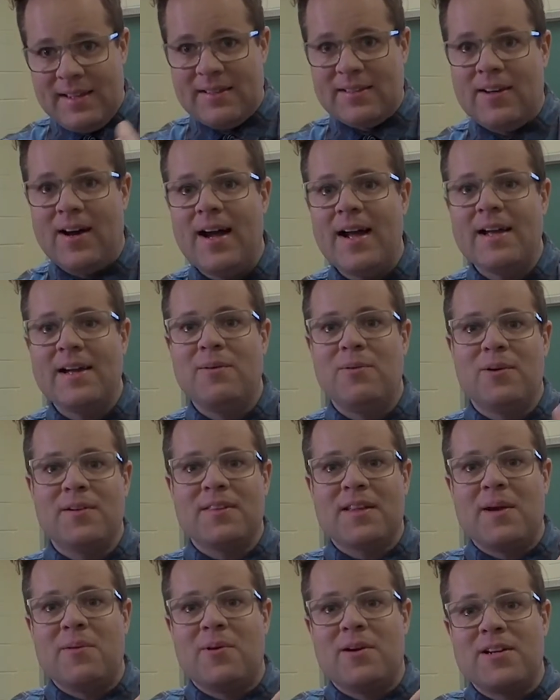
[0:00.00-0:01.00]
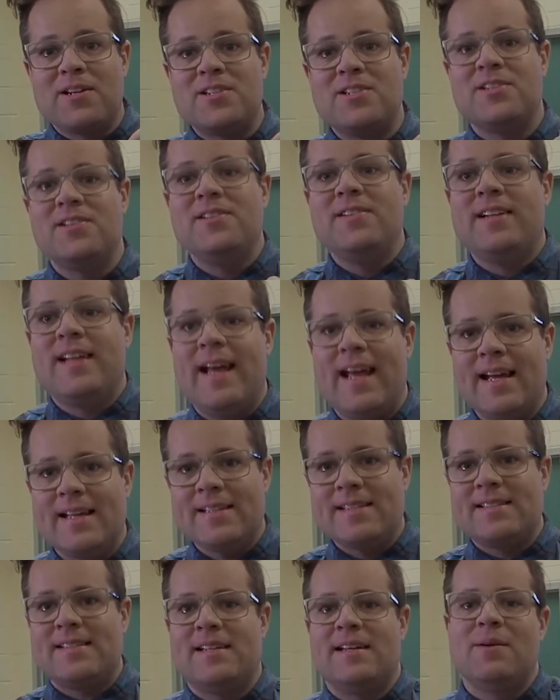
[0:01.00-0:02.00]
like, what they want to shoot
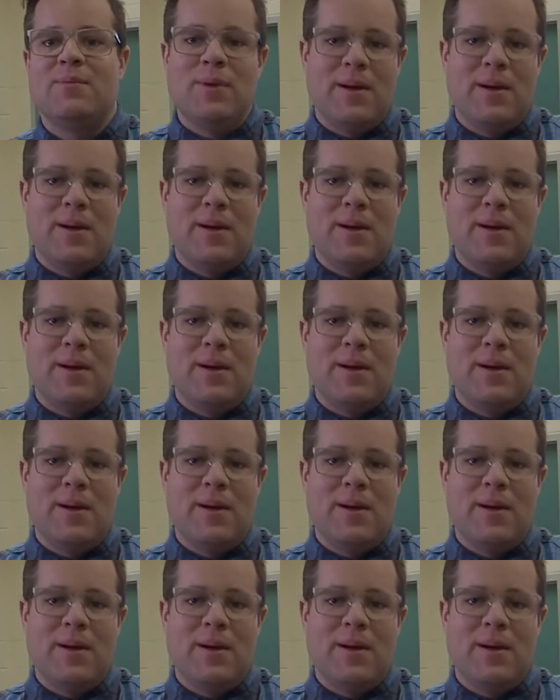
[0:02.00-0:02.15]
next.